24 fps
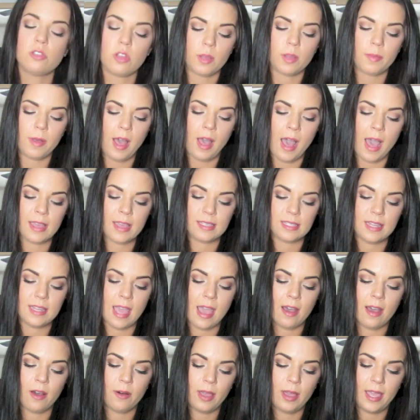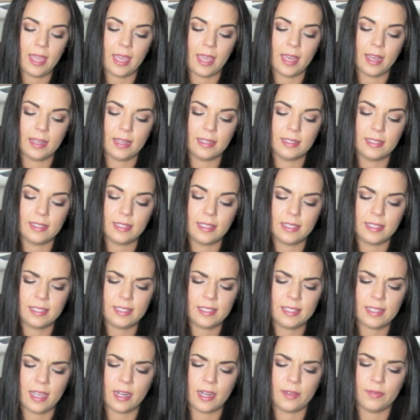talk about eyes now, and this
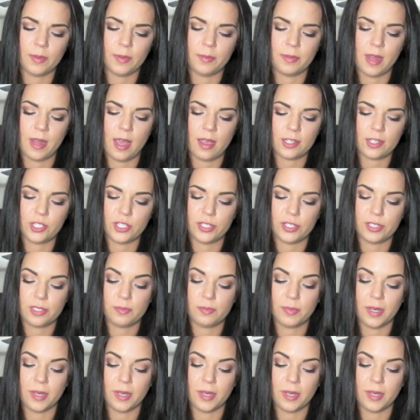is kind of obnoxious,